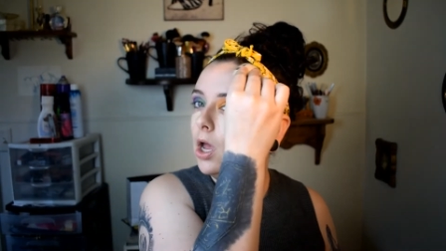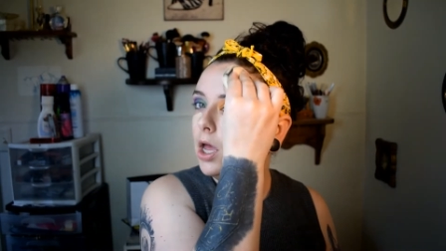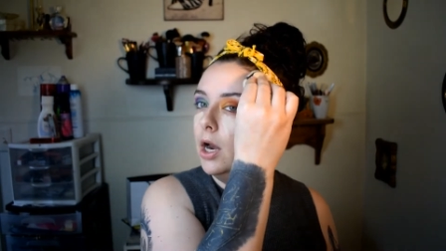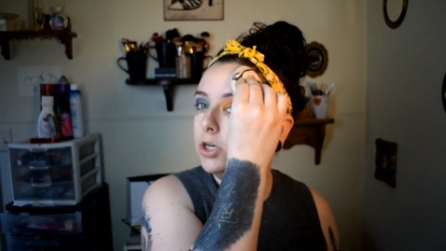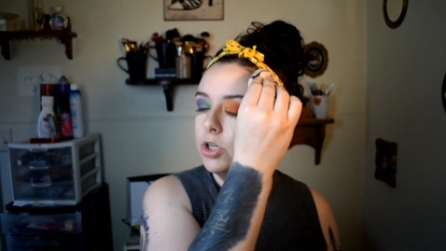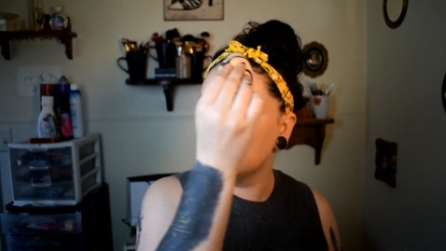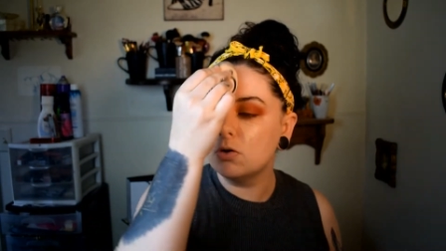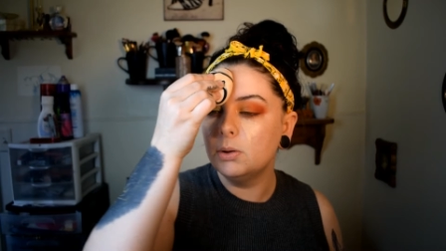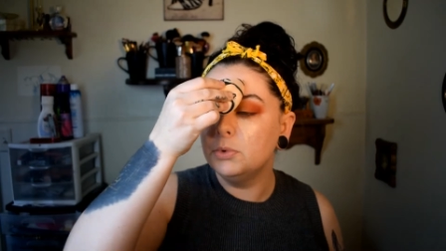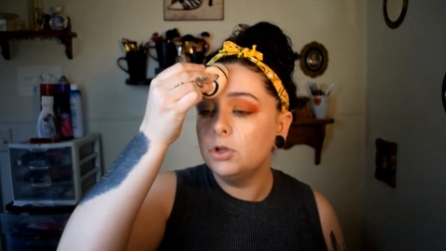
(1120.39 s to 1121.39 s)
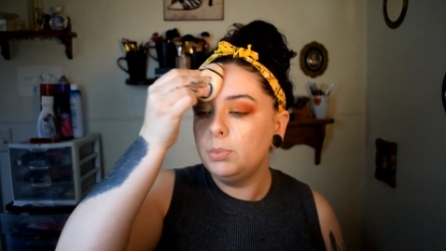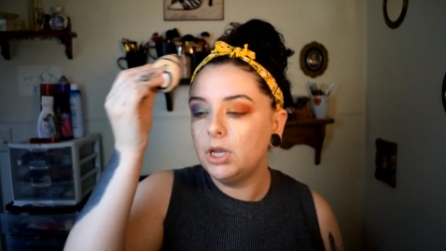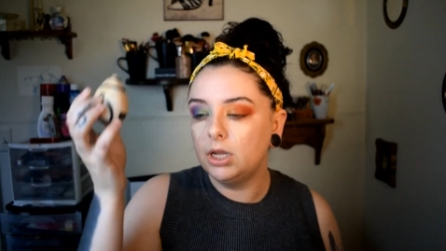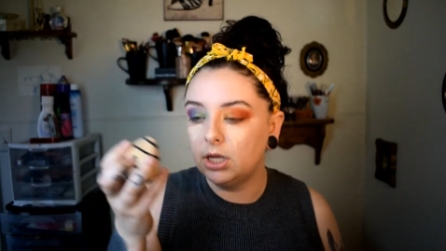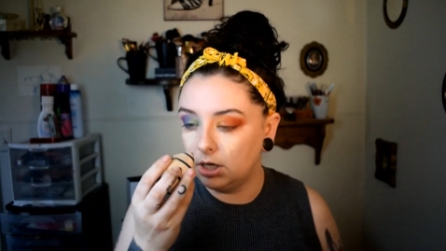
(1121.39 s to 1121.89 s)
and I don't remember there
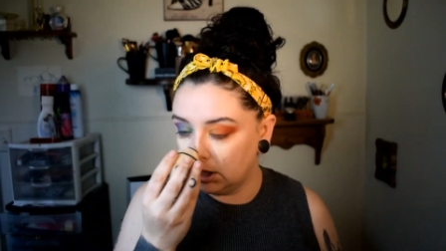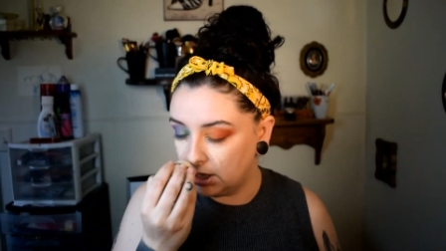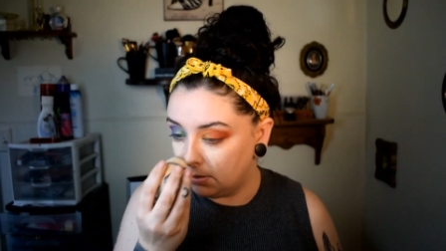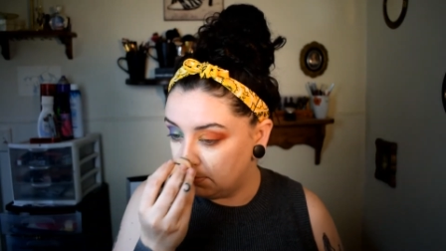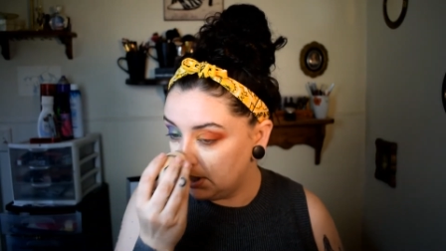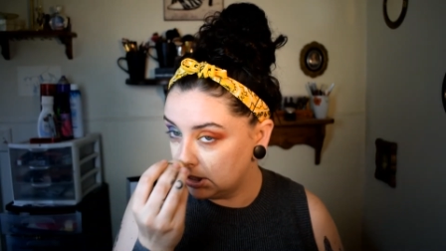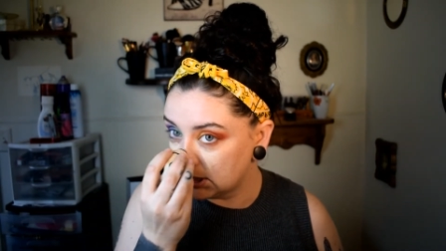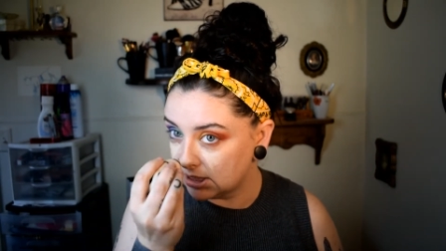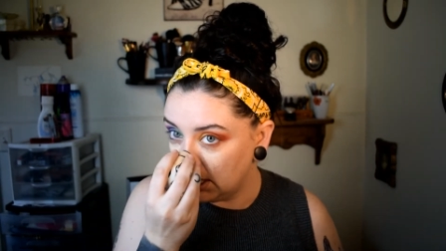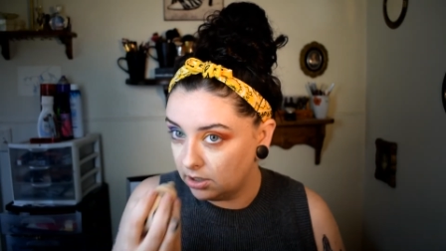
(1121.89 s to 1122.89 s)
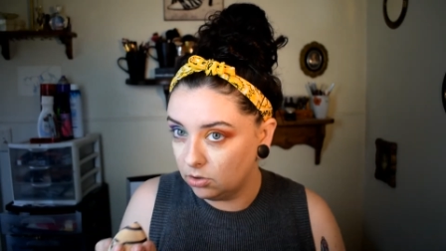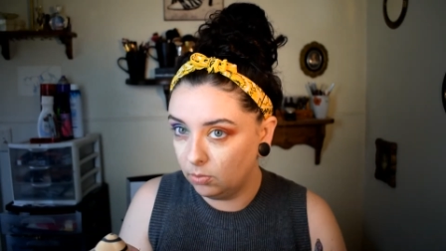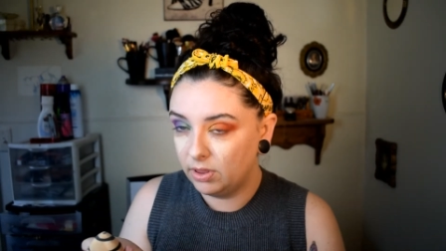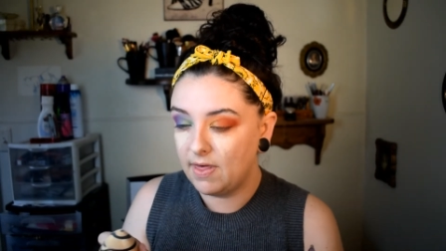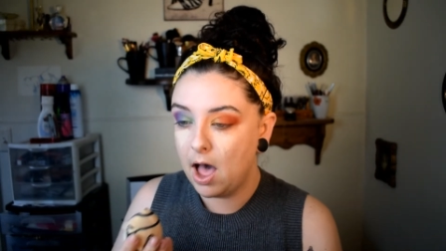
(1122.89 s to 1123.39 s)
being any, like, big scandal
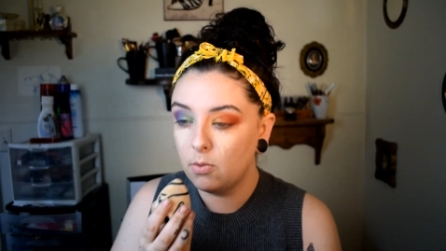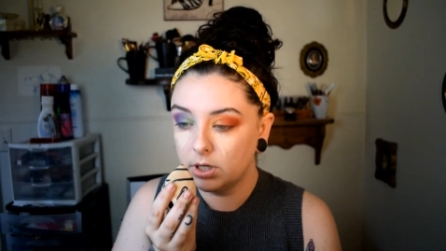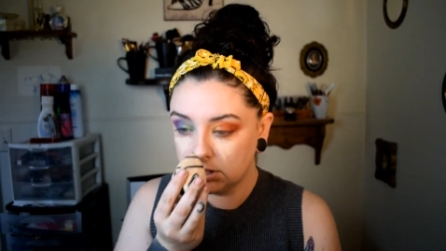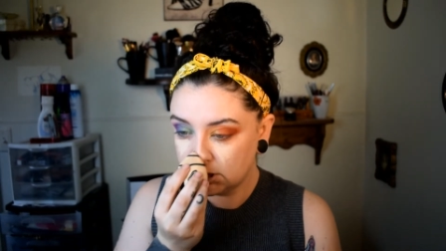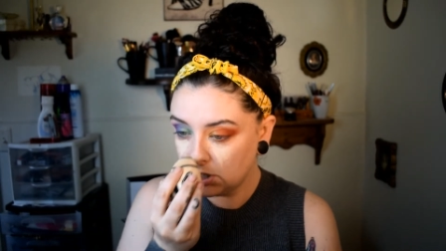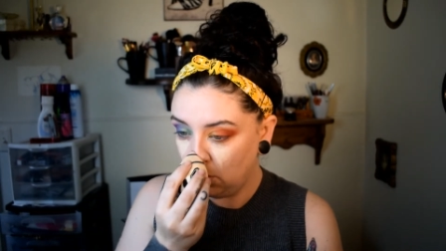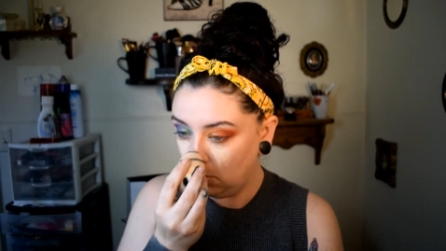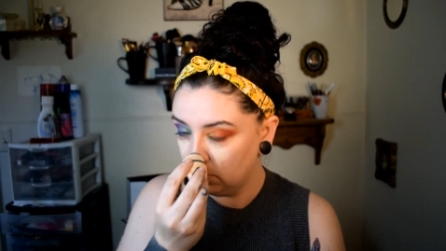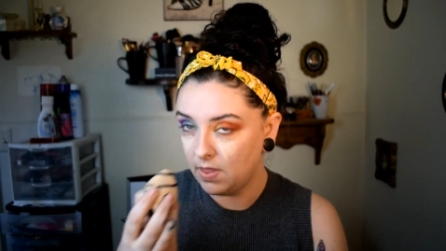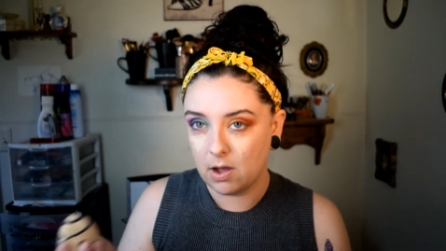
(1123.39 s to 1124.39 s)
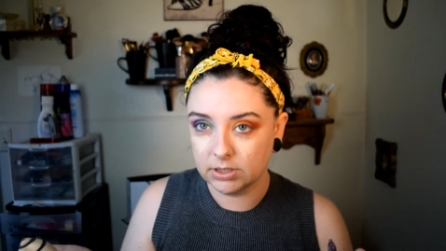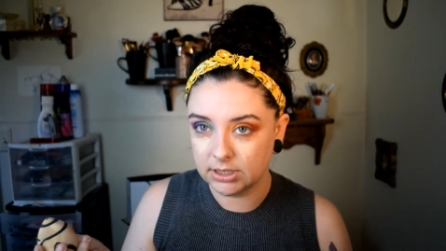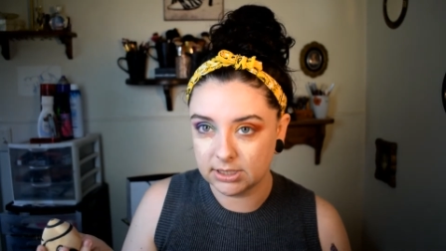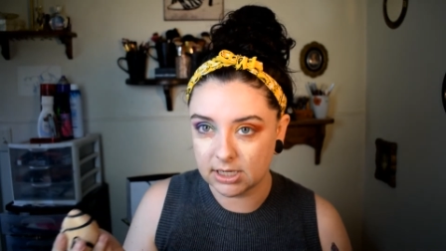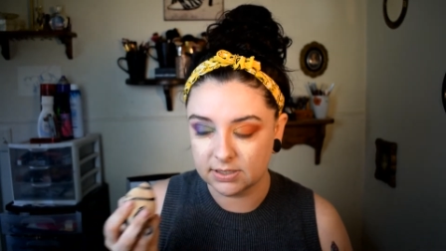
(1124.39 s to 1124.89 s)
with that one, so that was
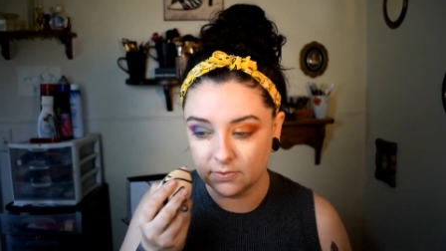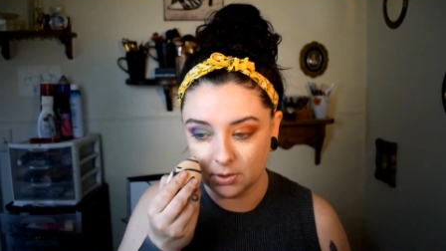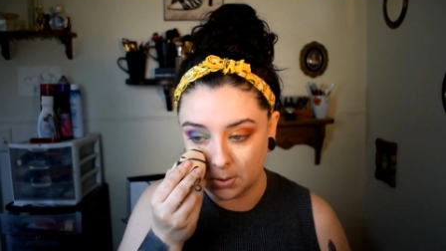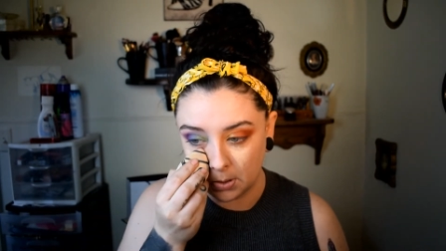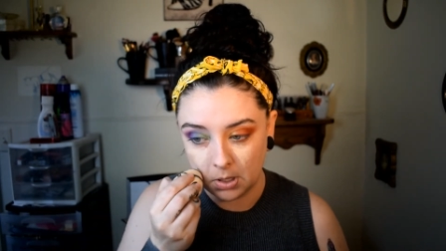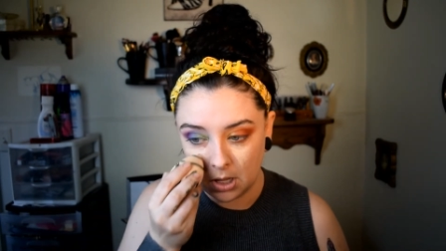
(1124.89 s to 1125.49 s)
successful.